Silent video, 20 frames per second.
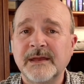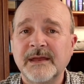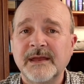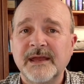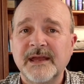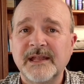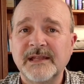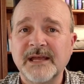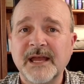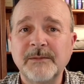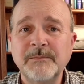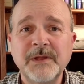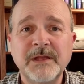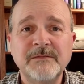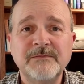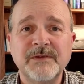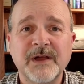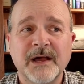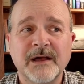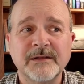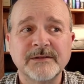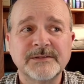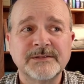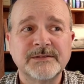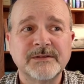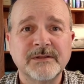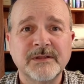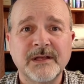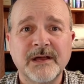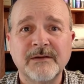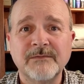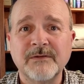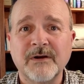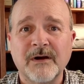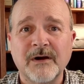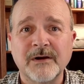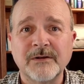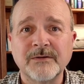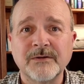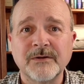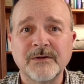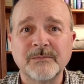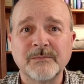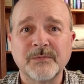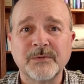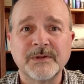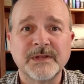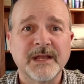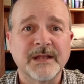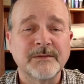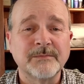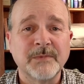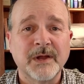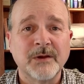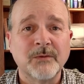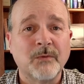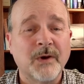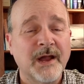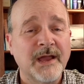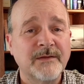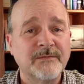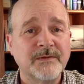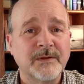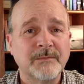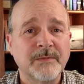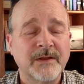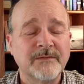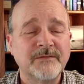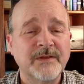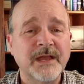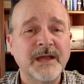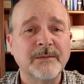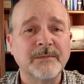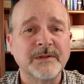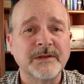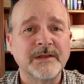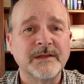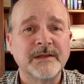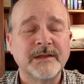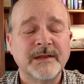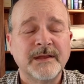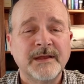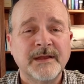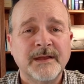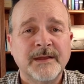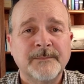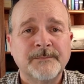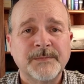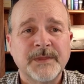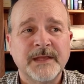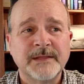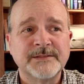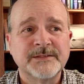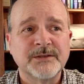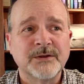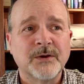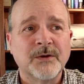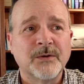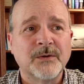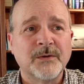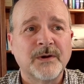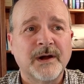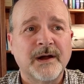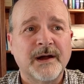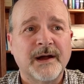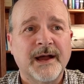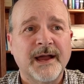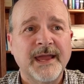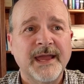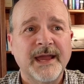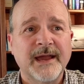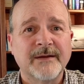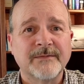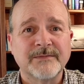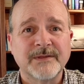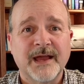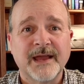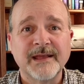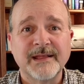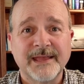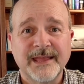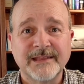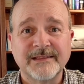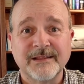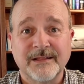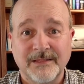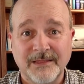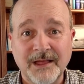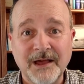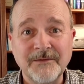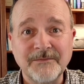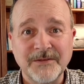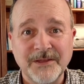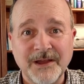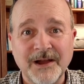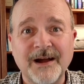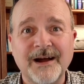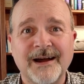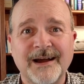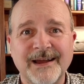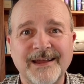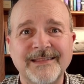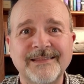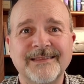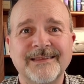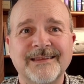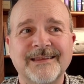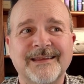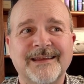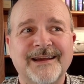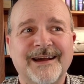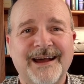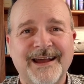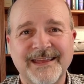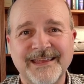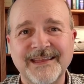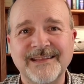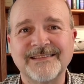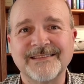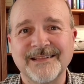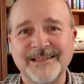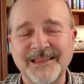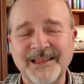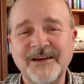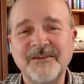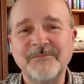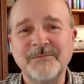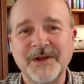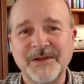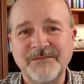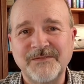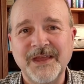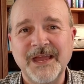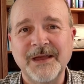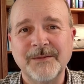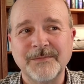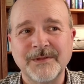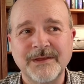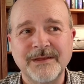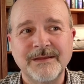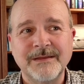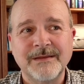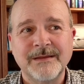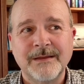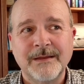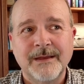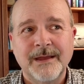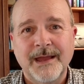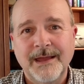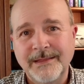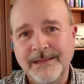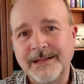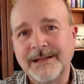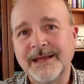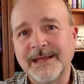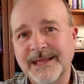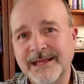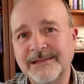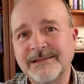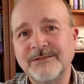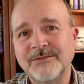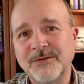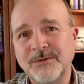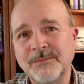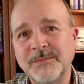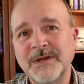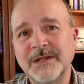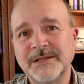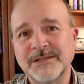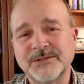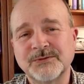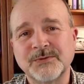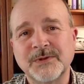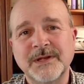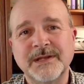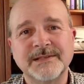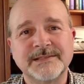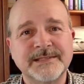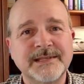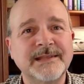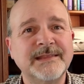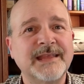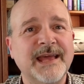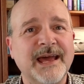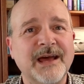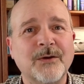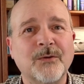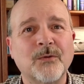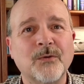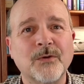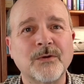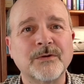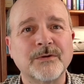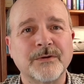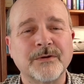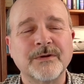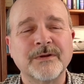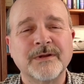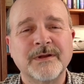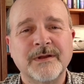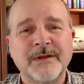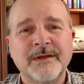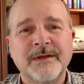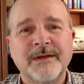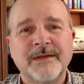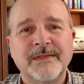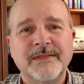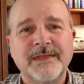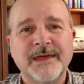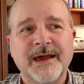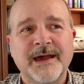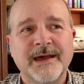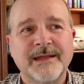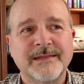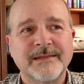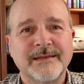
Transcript: and I made vows to love, honor, and protect my wife and my family. And so I get to love God, I get to love my family, and then I get to do ministry. It's in that order that